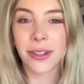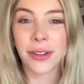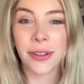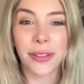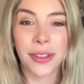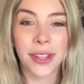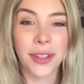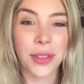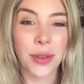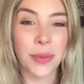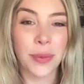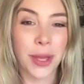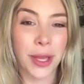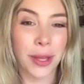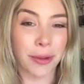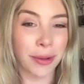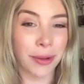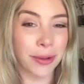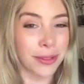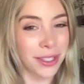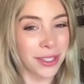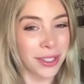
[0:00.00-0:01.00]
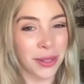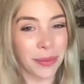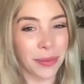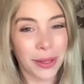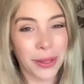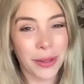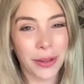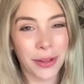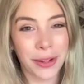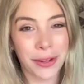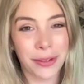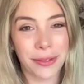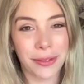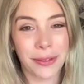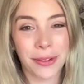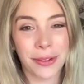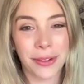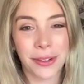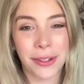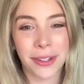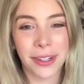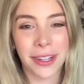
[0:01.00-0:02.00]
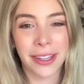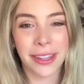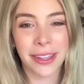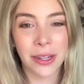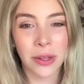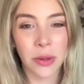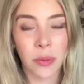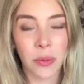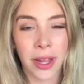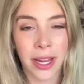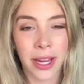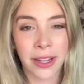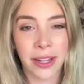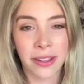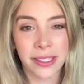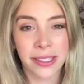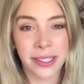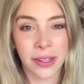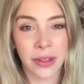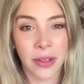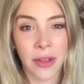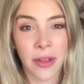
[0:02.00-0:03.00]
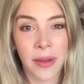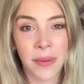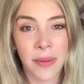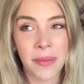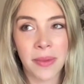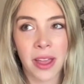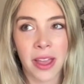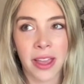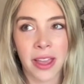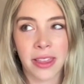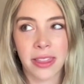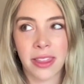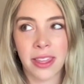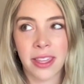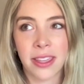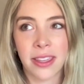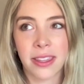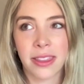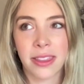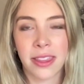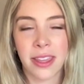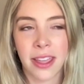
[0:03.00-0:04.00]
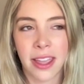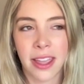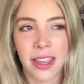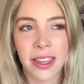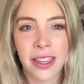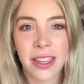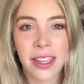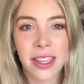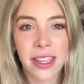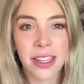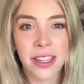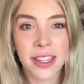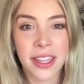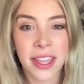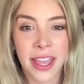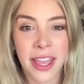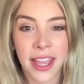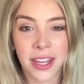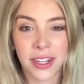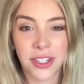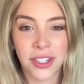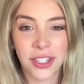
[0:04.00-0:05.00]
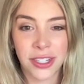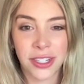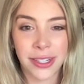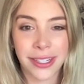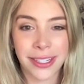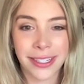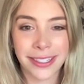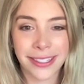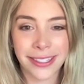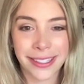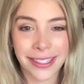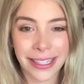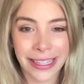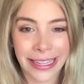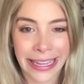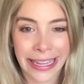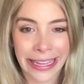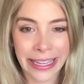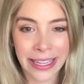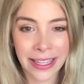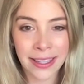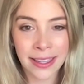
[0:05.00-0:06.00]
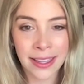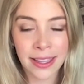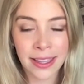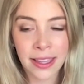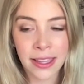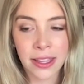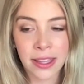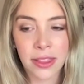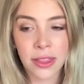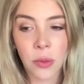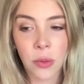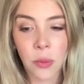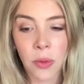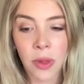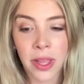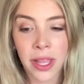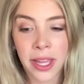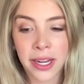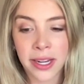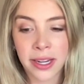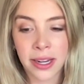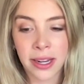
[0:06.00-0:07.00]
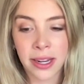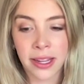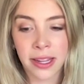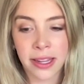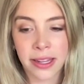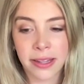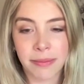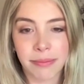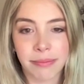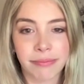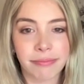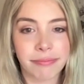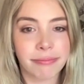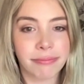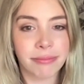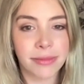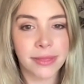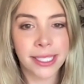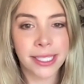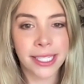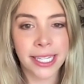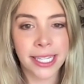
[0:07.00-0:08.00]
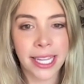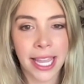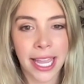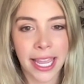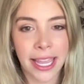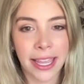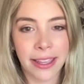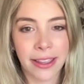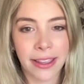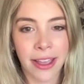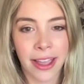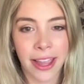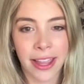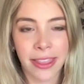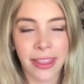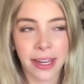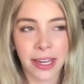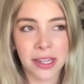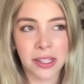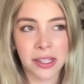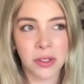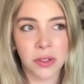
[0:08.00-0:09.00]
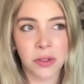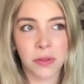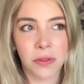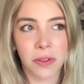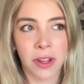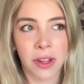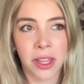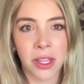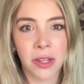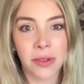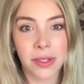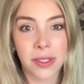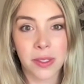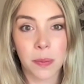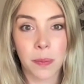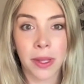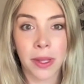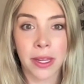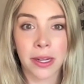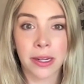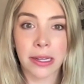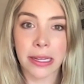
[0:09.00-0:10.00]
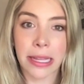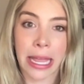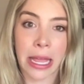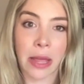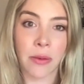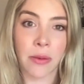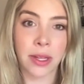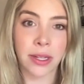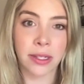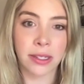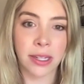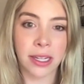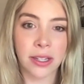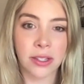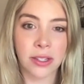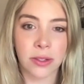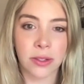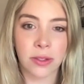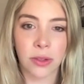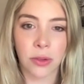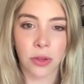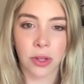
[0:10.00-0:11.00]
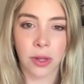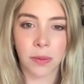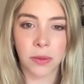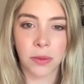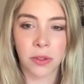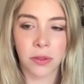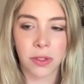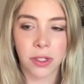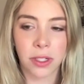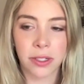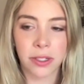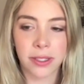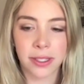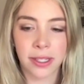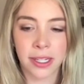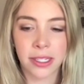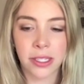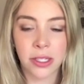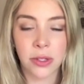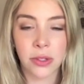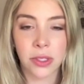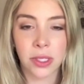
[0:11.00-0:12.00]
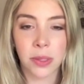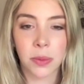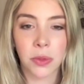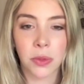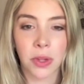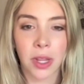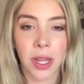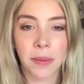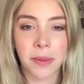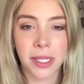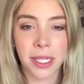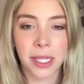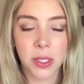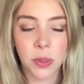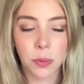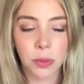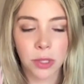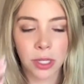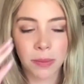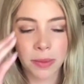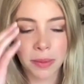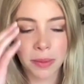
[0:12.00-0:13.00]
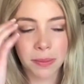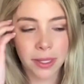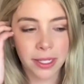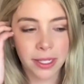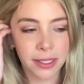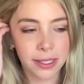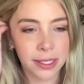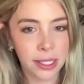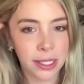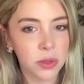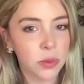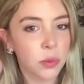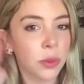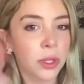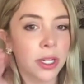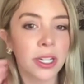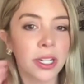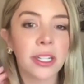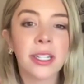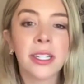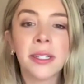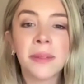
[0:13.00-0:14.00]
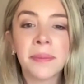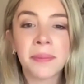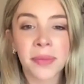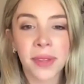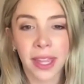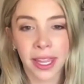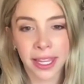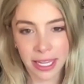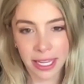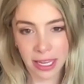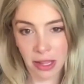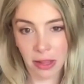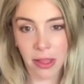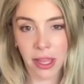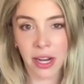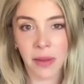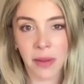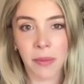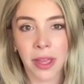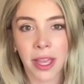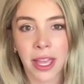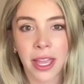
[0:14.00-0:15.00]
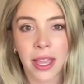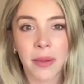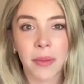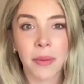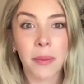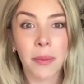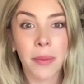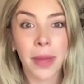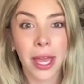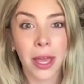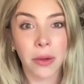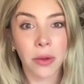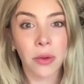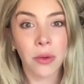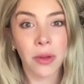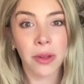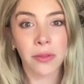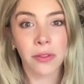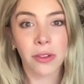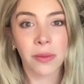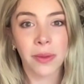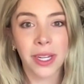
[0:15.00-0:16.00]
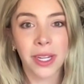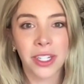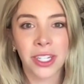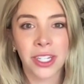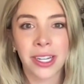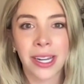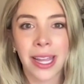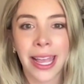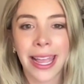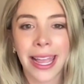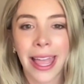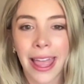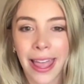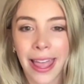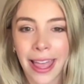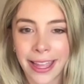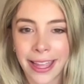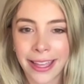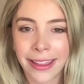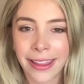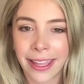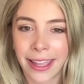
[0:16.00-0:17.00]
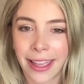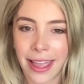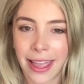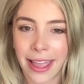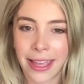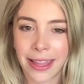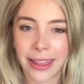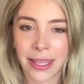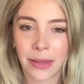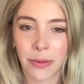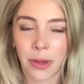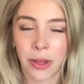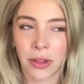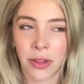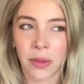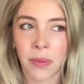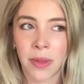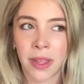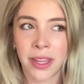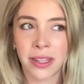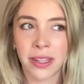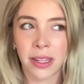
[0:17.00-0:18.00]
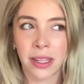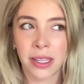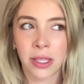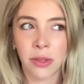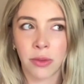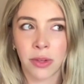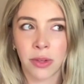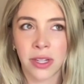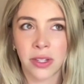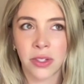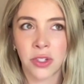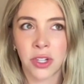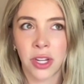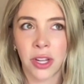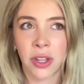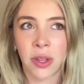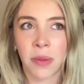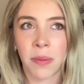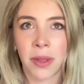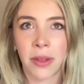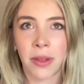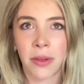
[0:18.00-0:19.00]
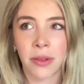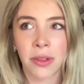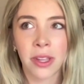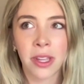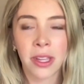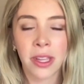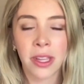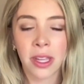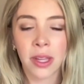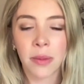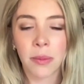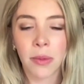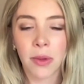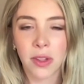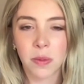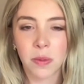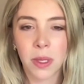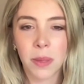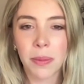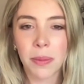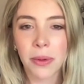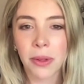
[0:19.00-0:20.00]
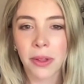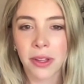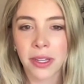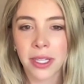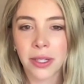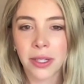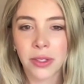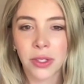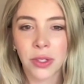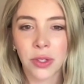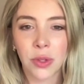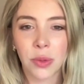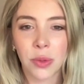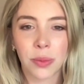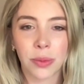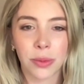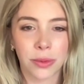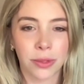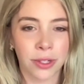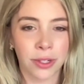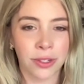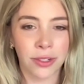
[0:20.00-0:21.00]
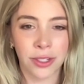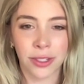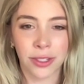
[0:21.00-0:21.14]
don't think the macro is going to be good for a little while to come. I think that cash is king. The one TA guy that I do follow is Ben Cowan into the Cryptoverse. I do subscribe to his premium list. That's where I get a lot of my macro information. I highly, highly recommend that you guys check him out. Most people on YouTube are